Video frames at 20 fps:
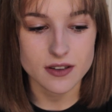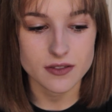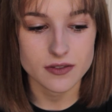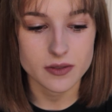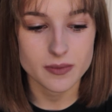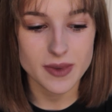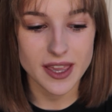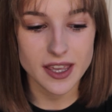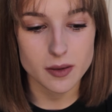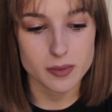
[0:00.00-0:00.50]
of
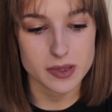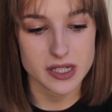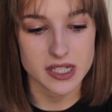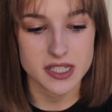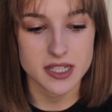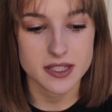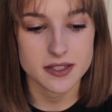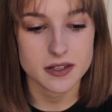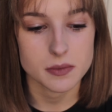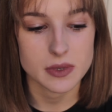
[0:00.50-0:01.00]
a makeup
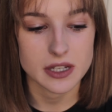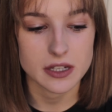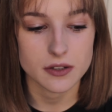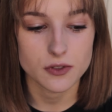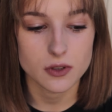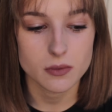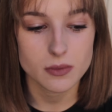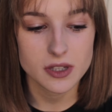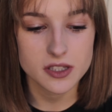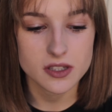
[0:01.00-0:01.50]
artist I met a
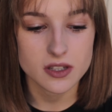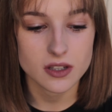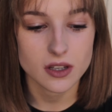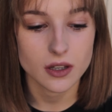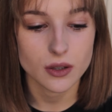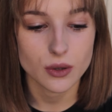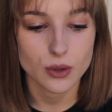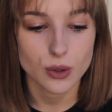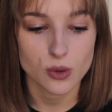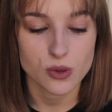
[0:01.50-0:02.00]
few months
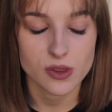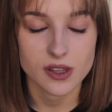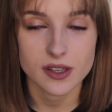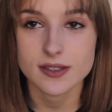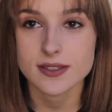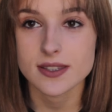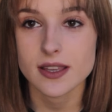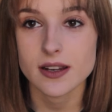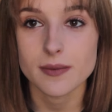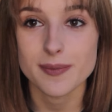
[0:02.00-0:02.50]
ago who
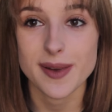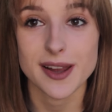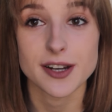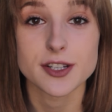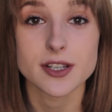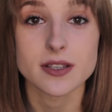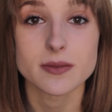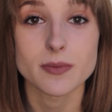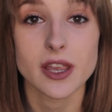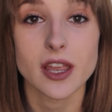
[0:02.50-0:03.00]
thinks that it
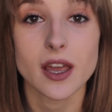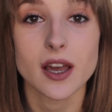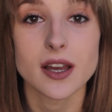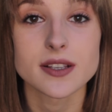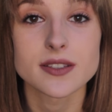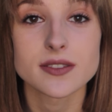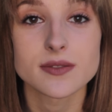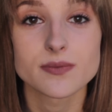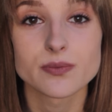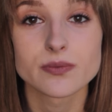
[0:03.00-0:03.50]
matches my
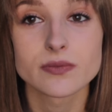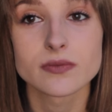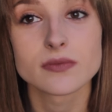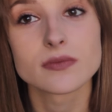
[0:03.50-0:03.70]
eyes.